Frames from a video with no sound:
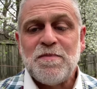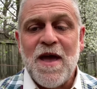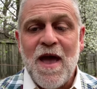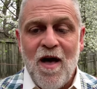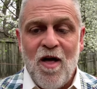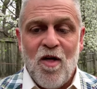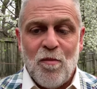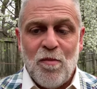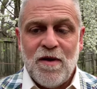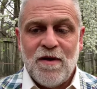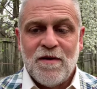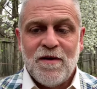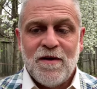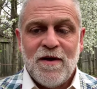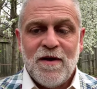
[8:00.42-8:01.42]
help
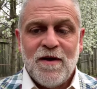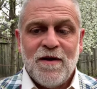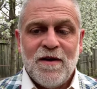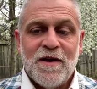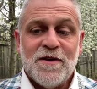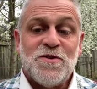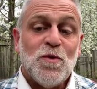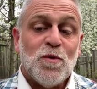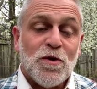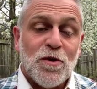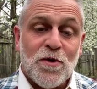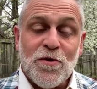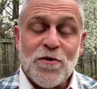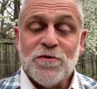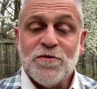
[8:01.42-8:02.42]
as you
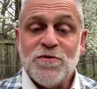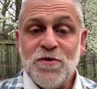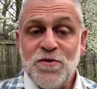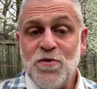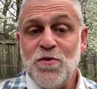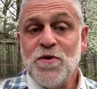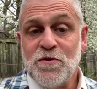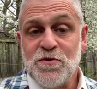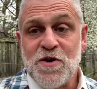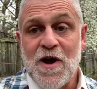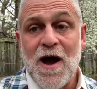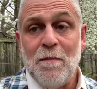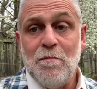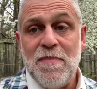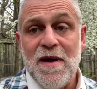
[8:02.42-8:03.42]
learn to do your
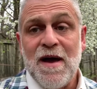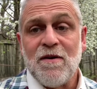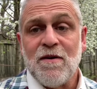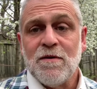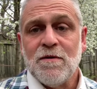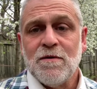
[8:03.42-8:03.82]
job better.